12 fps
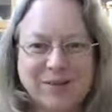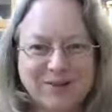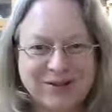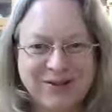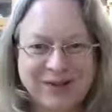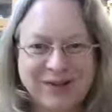
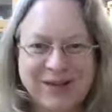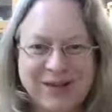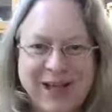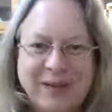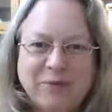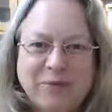
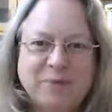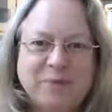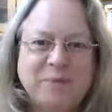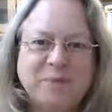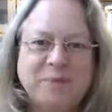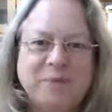necessarily helpful.
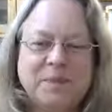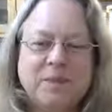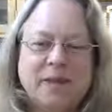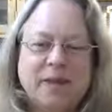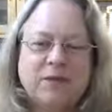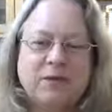
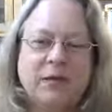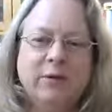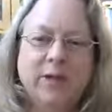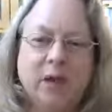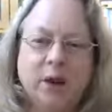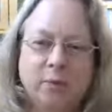So here
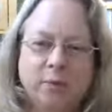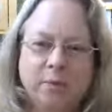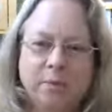we go.